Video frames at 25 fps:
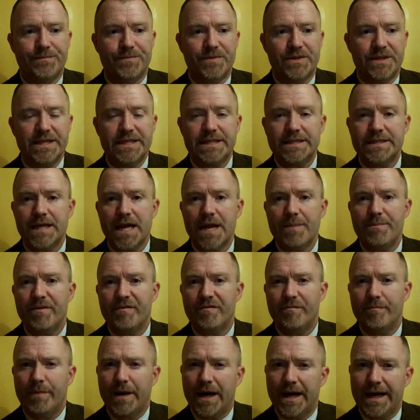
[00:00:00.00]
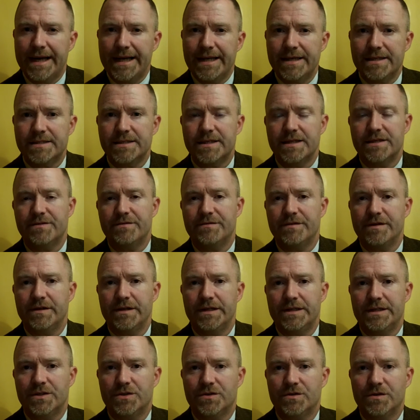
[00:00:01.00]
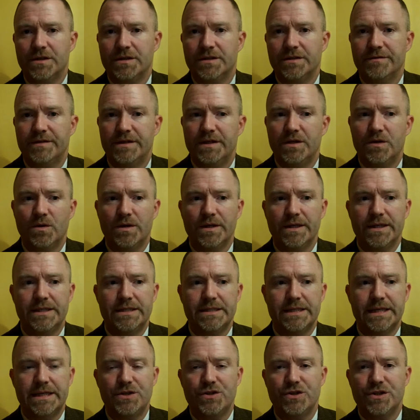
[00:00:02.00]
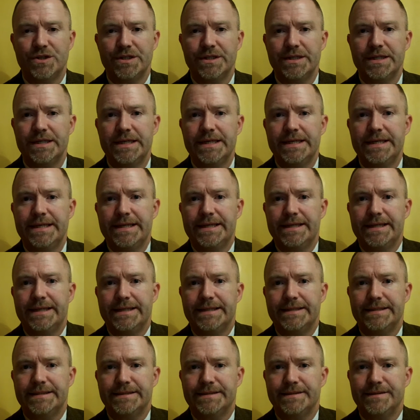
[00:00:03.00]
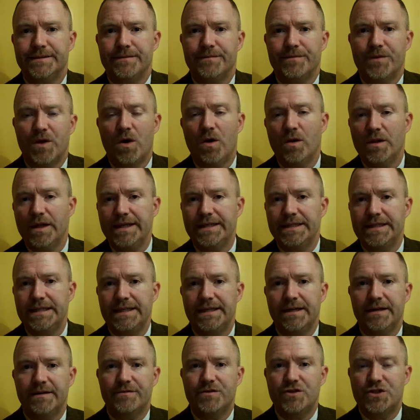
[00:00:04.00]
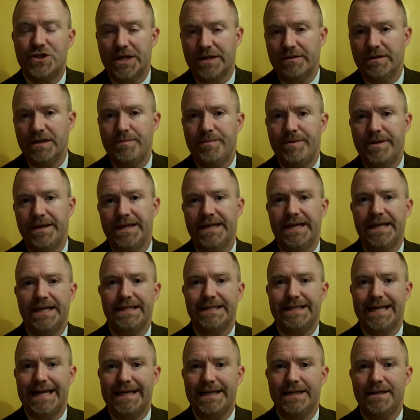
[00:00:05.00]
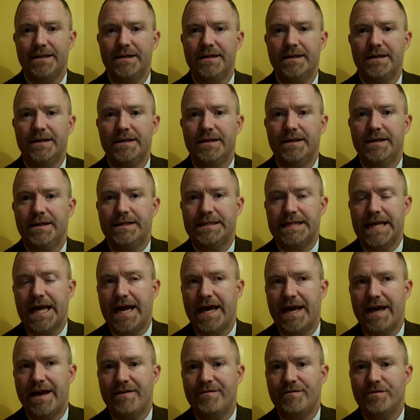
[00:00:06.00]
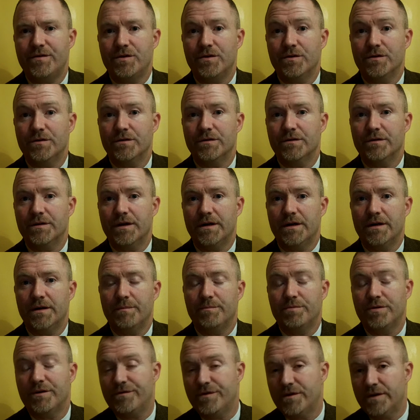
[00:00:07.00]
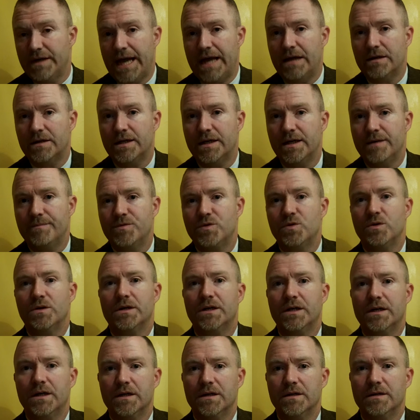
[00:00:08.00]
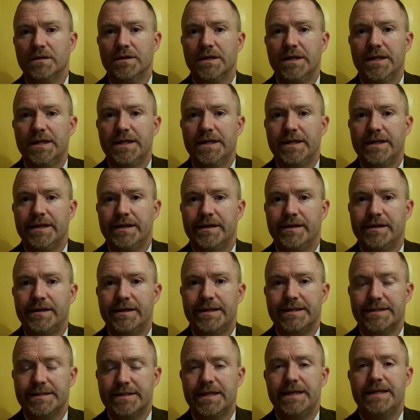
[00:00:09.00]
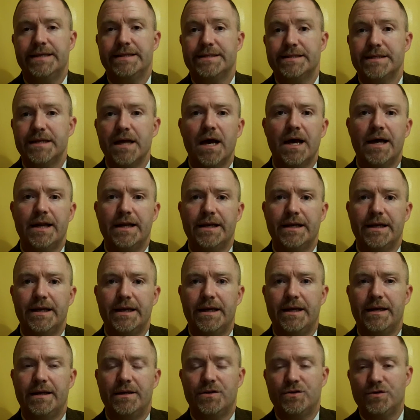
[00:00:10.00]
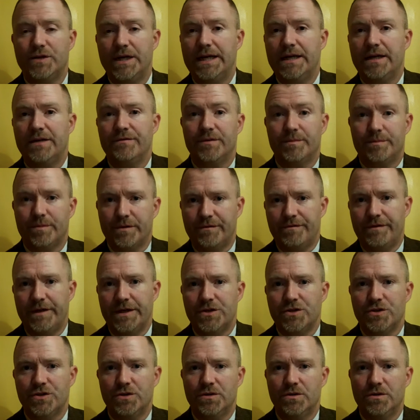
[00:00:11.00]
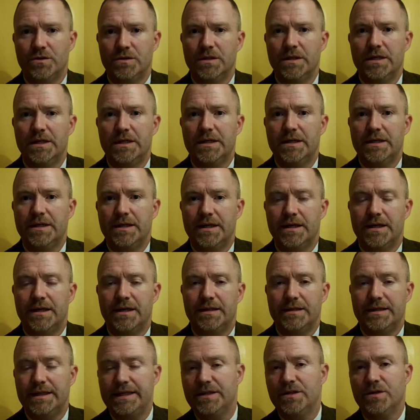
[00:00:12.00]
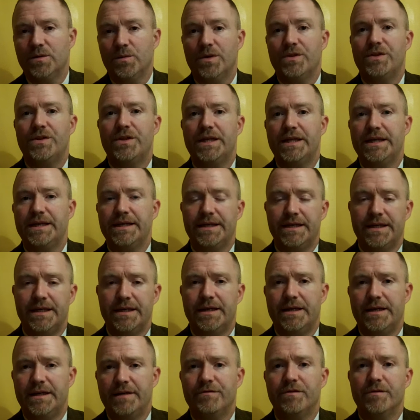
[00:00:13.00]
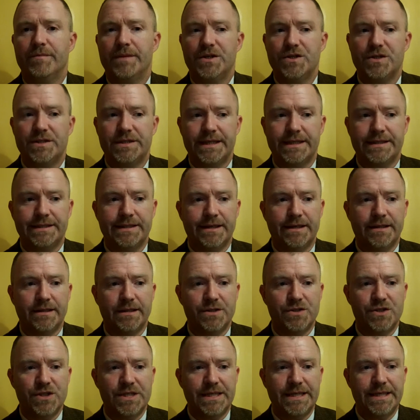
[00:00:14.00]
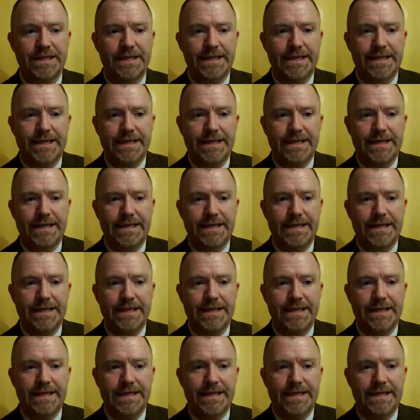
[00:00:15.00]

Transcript: This type of bias is very destructive in an organization. The whole idea of cherry-picking data to have your preferred outcome to occur is not a trait of a professional leader within information technology.